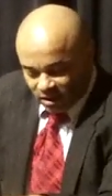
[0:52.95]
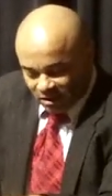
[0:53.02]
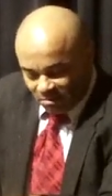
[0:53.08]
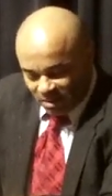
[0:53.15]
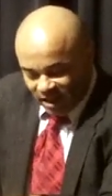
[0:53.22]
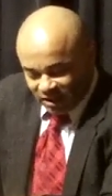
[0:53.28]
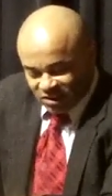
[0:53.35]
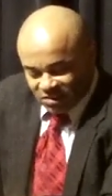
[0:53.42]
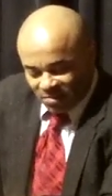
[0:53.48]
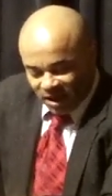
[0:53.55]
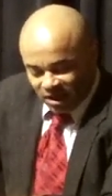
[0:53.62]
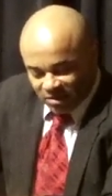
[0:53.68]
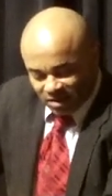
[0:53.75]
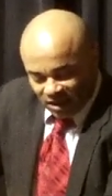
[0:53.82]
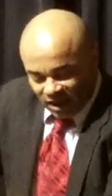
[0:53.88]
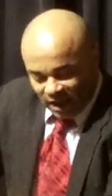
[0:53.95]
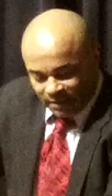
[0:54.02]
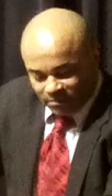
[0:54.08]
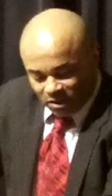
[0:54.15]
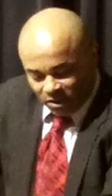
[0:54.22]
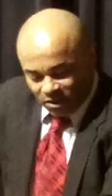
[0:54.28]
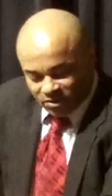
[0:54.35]
The man smiled a
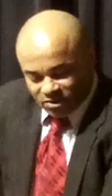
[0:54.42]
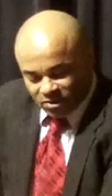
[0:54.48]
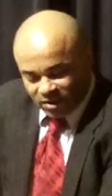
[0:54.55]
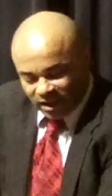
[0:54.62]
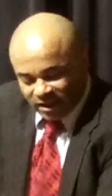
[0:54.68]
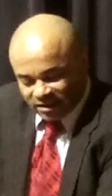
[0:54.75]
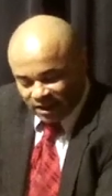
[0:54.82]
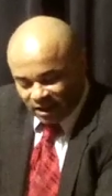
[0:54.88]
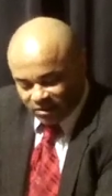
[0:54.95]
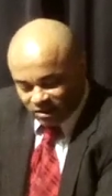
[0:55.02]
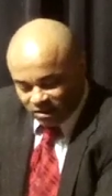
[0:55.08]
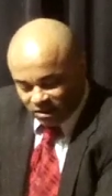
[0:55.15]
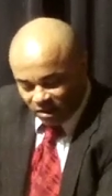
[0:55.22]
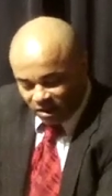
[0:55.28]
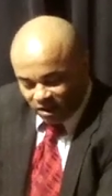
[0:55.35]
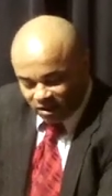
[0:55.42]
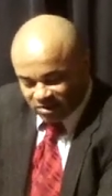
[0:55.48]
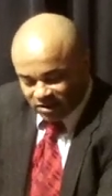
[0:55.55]
lot, but also laid down the law,